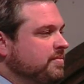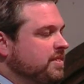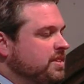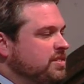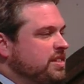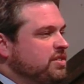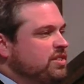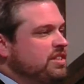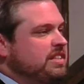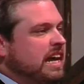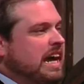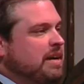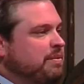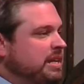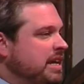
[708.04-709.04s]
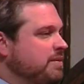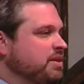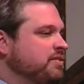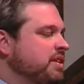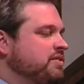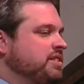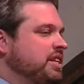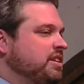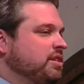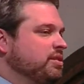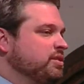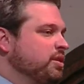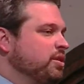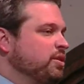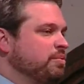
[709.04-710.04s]
You see, she died when he was 15
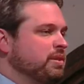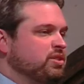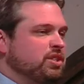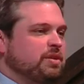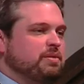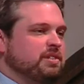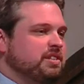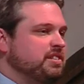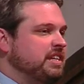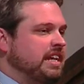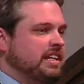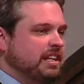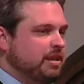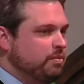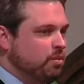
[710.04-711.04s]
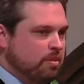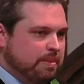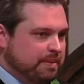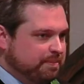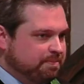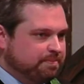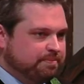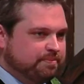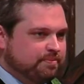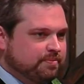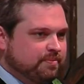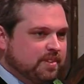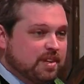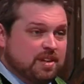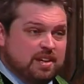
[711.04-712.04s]
years old, but she was a saintly woman.
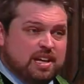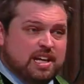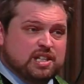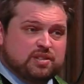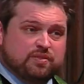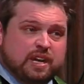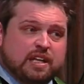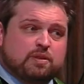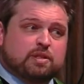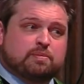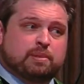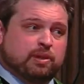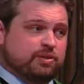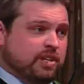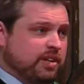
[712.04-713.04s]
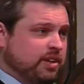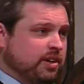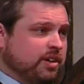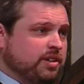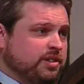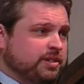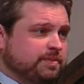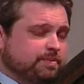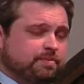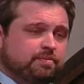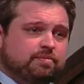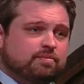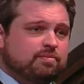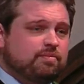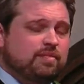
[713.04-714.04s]
His faith was built on hers.
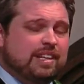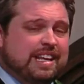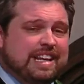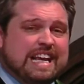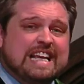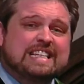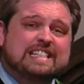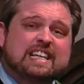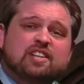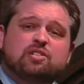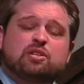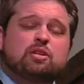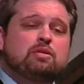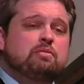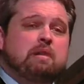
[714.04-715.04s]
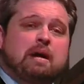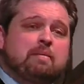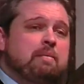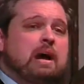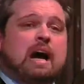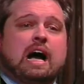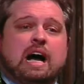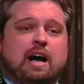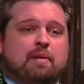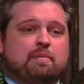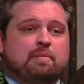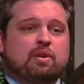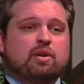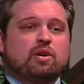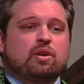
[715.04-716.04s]
And he said, To my
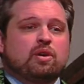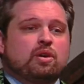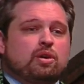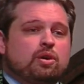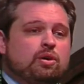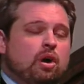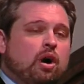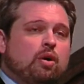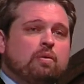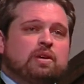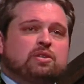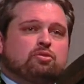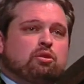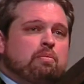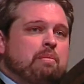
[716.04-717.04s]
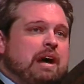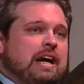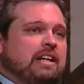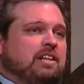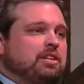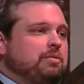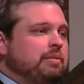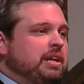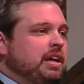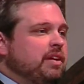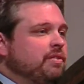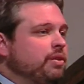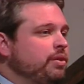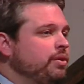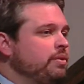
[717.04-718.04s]
mom, who always reminded me
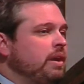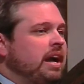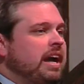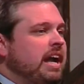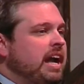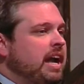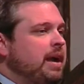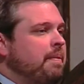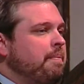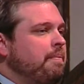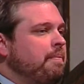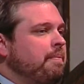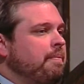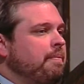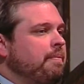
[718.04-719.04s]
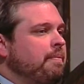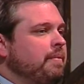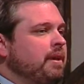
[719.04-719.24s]
of who I am